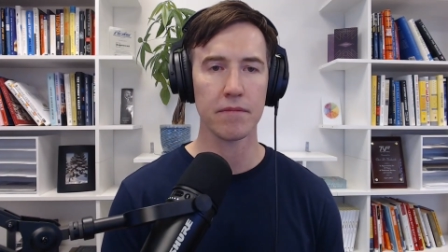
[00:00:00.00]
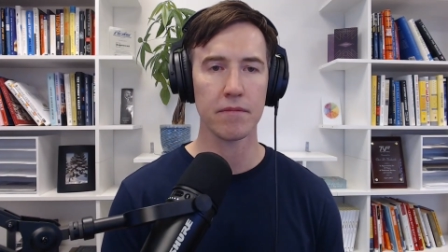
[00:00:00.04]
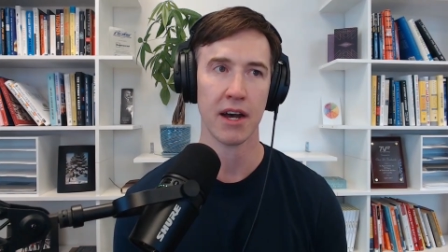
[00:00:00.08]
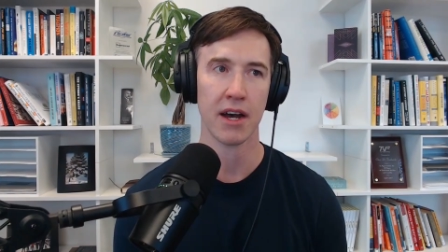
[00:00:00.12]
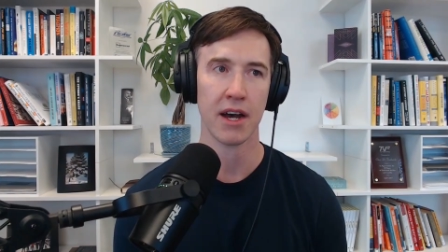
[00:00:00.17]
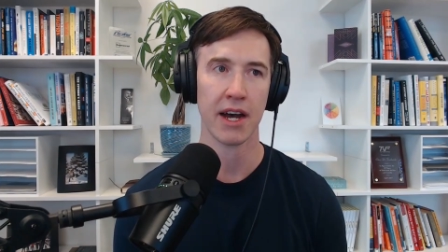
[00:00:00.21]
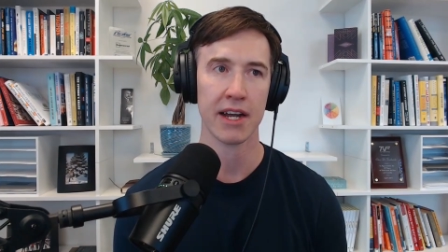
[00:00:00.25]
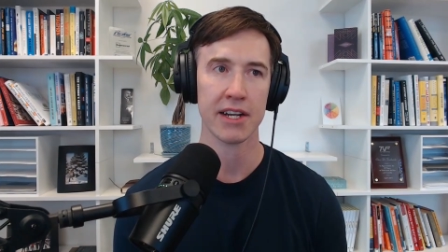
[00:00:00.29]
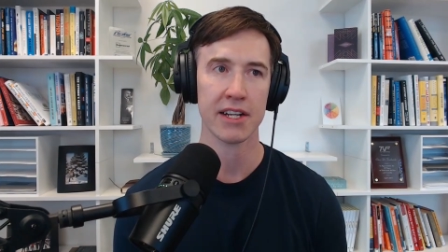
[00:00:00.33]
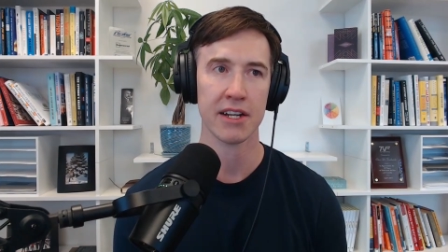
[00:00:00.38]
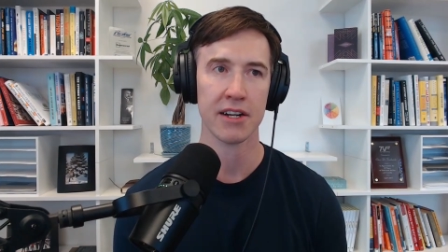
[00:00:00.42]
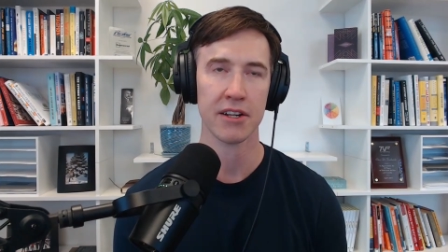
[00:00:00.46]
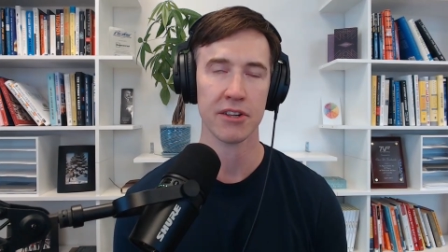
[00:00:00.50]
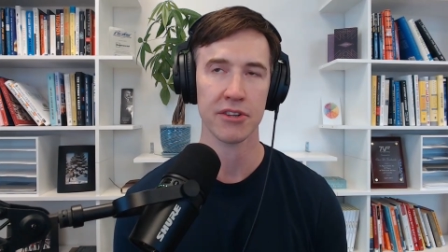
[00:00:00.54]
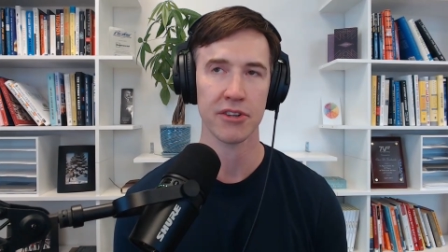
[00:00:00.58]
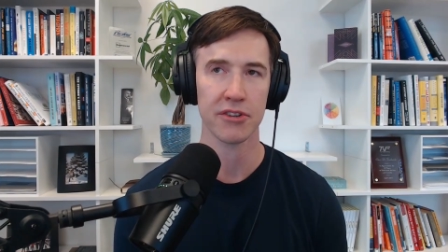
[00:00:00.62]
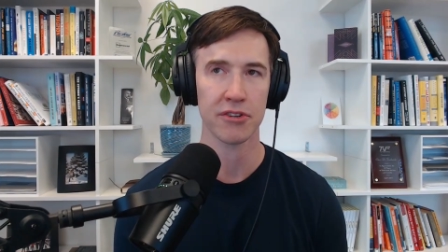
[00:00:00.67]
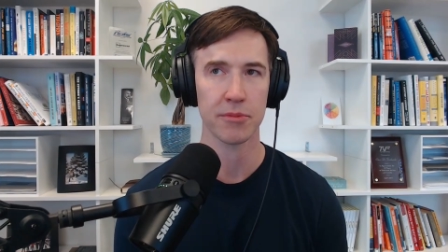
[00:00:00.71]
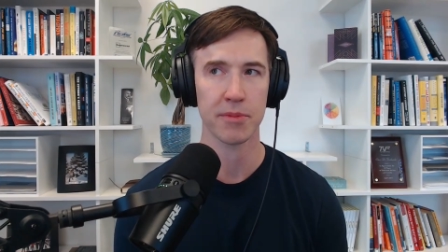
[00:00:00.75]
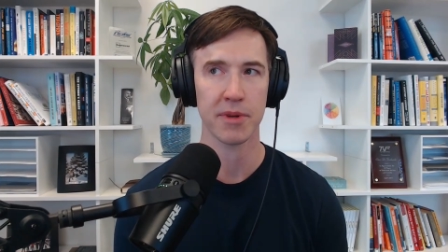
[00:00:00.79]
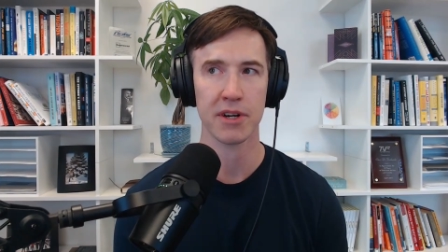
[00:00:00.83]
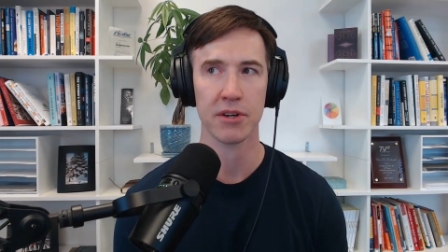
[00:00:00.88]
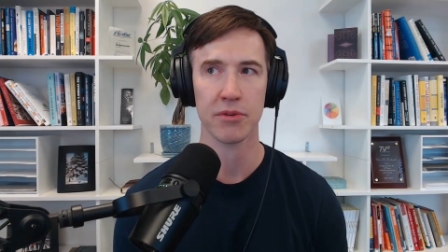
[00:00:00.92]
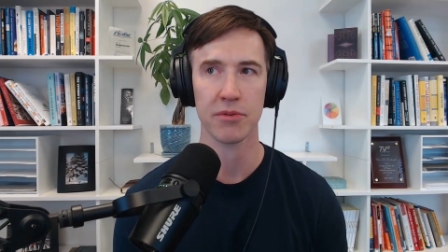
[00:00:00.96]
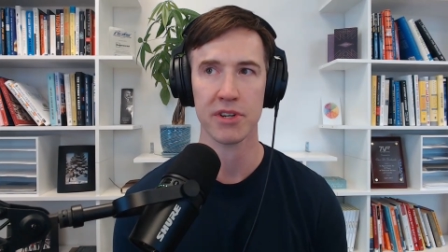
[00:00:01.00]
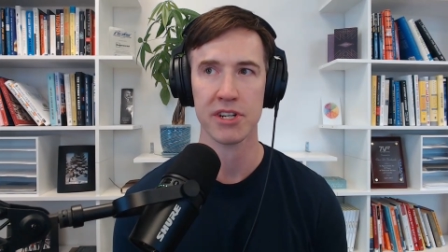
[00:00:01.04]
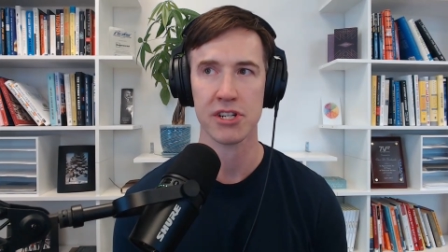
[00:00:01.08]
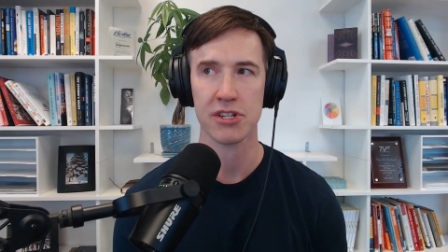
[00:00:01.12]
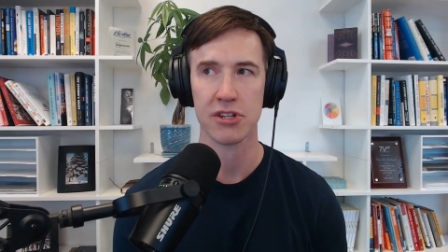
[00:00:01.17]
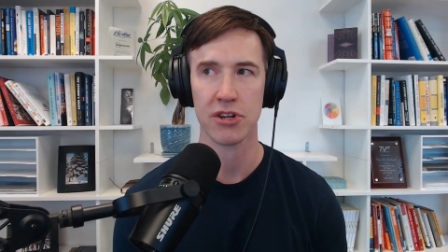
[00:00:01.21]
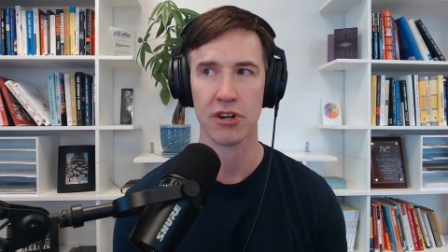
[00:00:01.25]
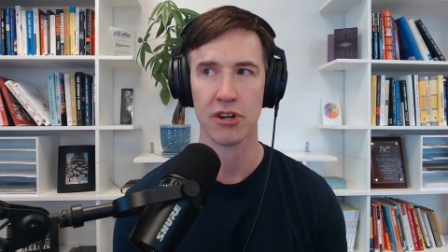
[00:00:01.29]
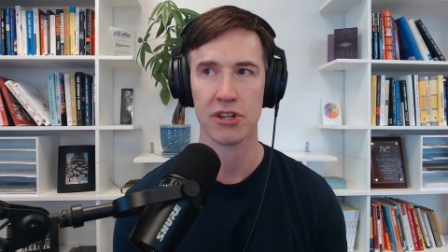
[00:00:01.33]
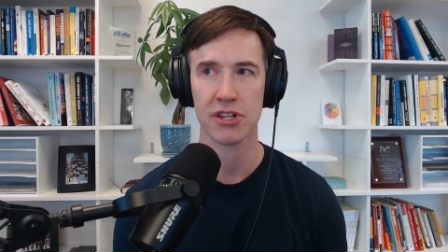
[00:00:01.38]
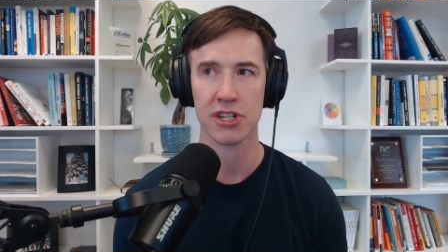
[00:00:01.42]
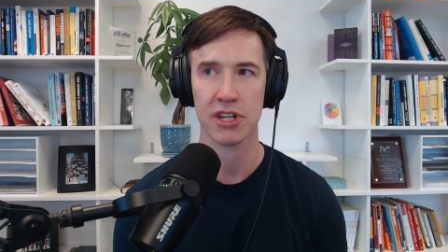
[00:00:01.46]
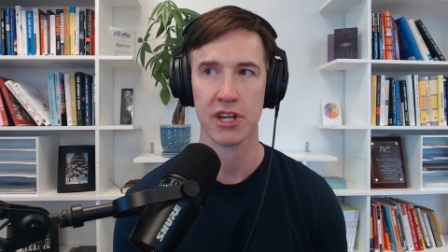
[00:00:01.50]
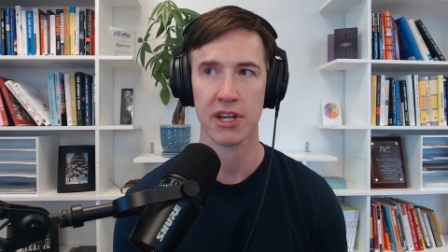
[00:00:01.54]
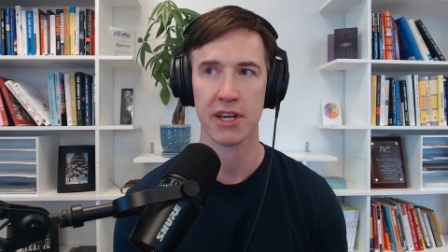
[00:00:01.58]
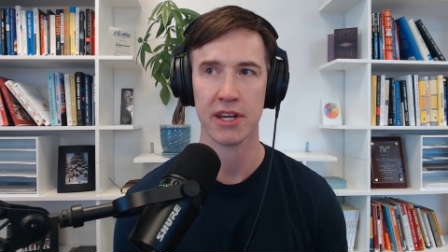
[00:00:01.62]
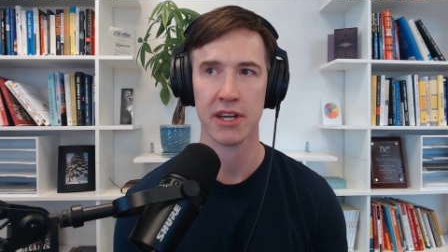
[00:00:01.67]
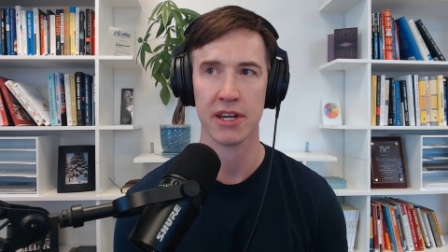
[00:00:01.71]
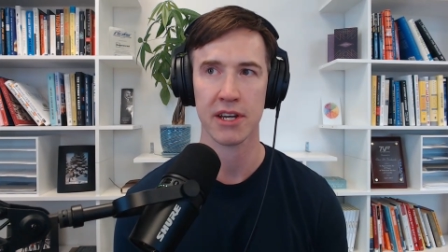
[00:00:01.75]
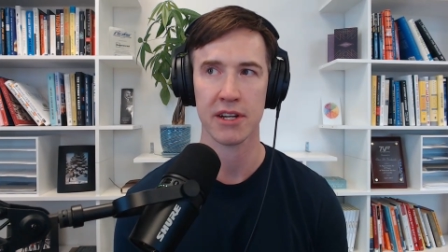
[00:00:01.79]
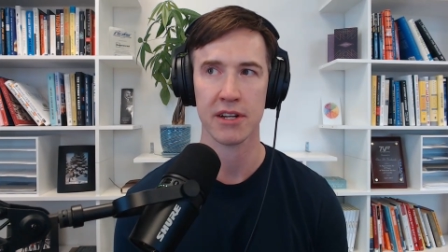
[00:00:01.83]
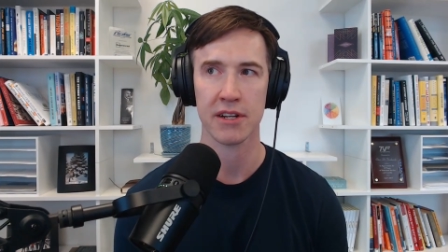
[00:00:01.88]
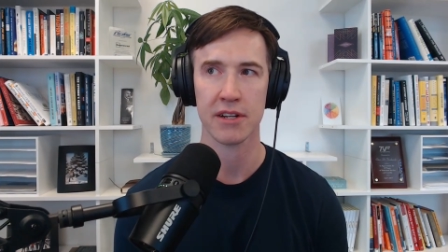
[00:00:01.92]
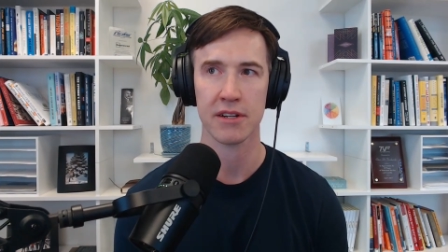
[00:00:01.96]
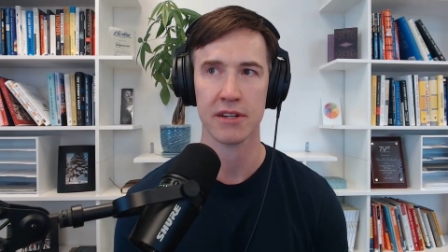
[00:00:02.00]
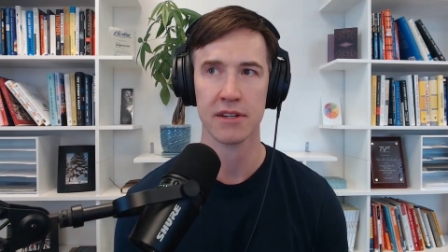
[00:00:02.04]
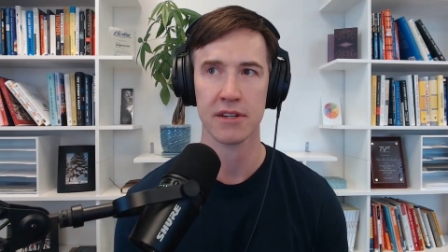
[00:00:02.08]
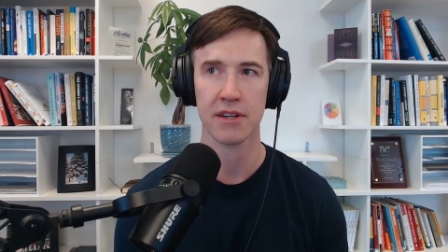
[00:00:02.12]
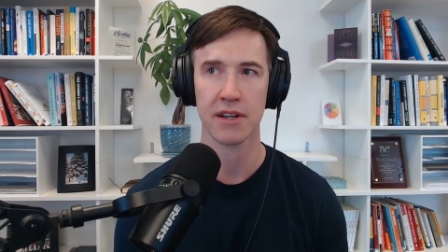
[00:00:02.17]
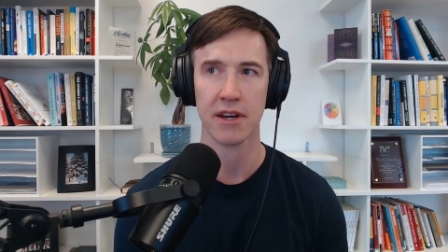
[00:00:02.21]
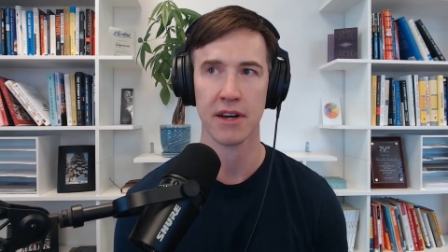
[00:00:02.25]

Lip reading: I did a little bit of research, and